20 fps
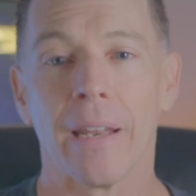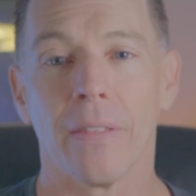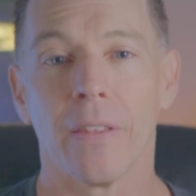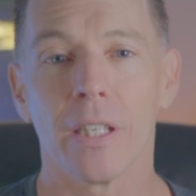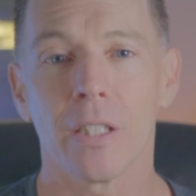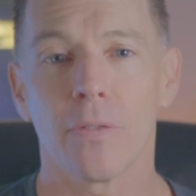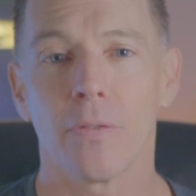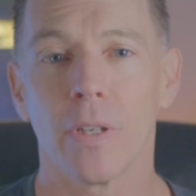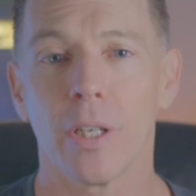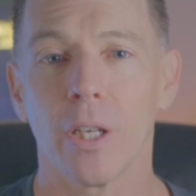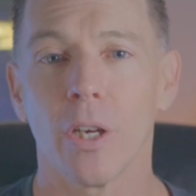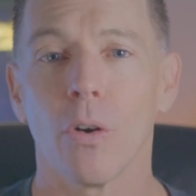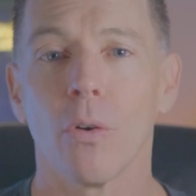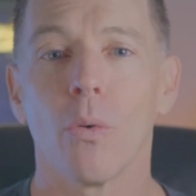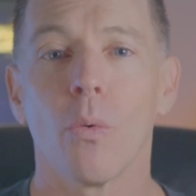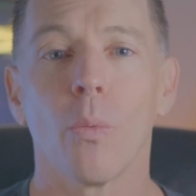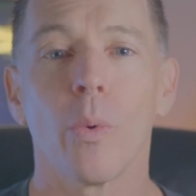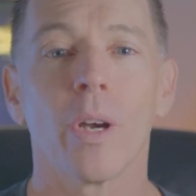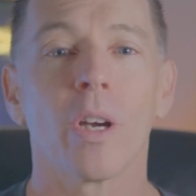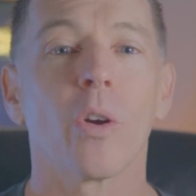in this
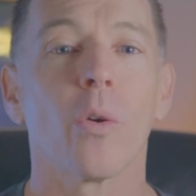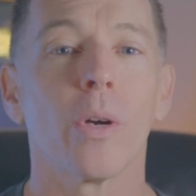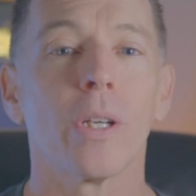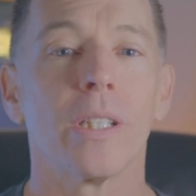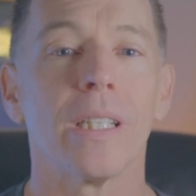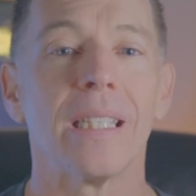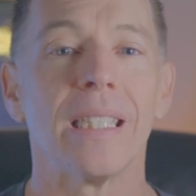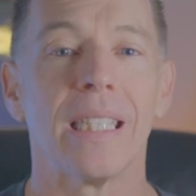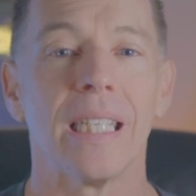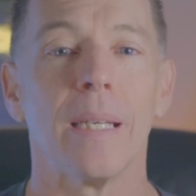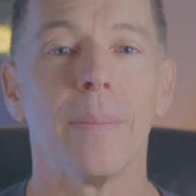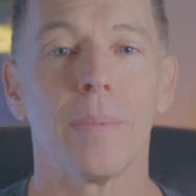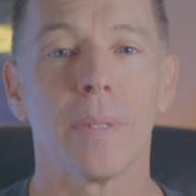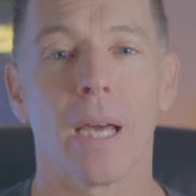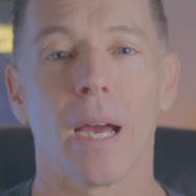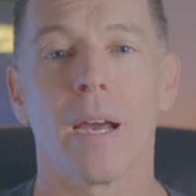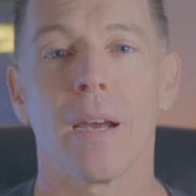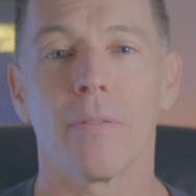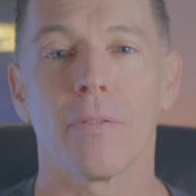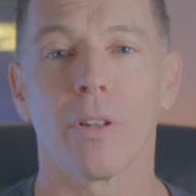video, we're going to deep
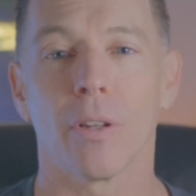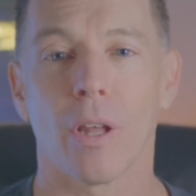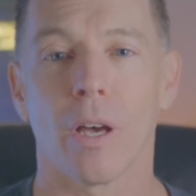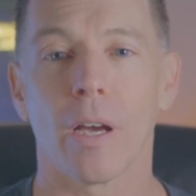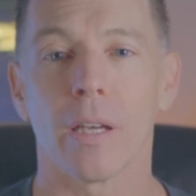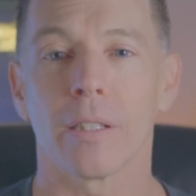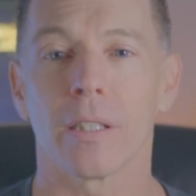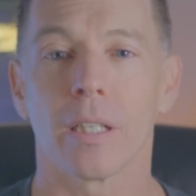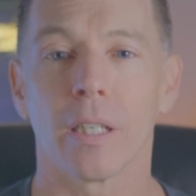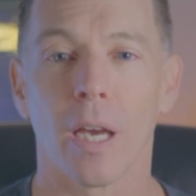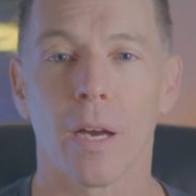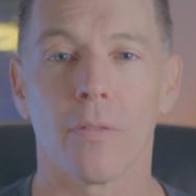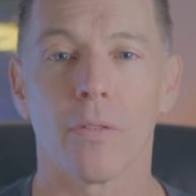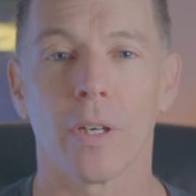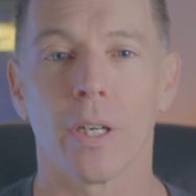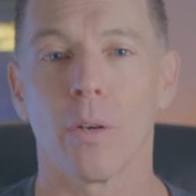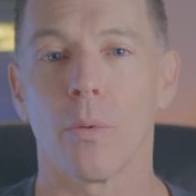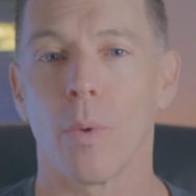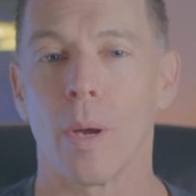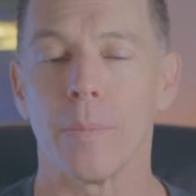dive the laws
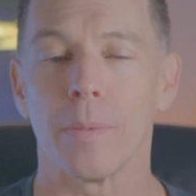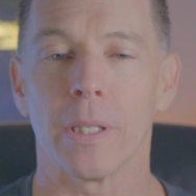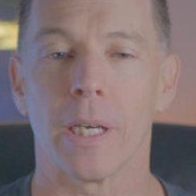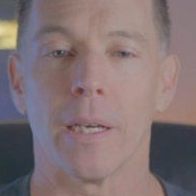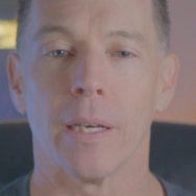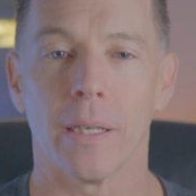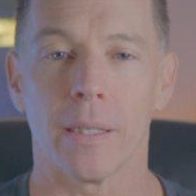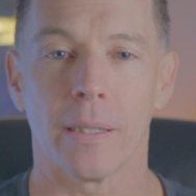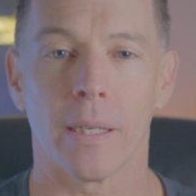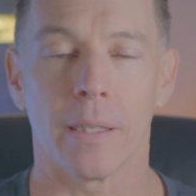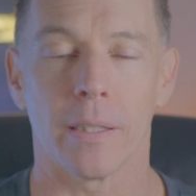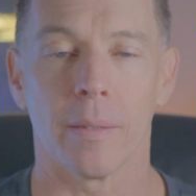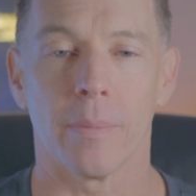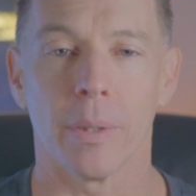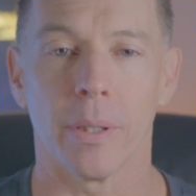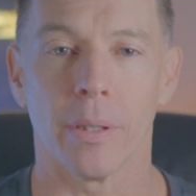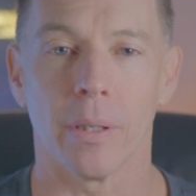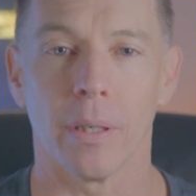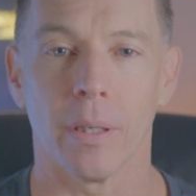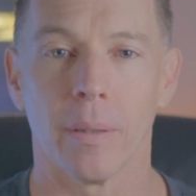governing website
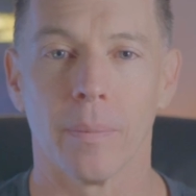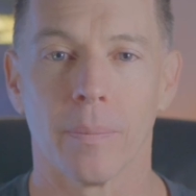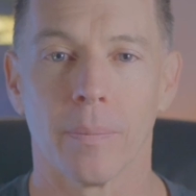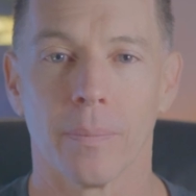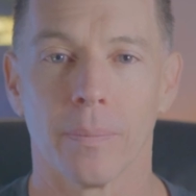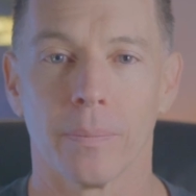accessibility.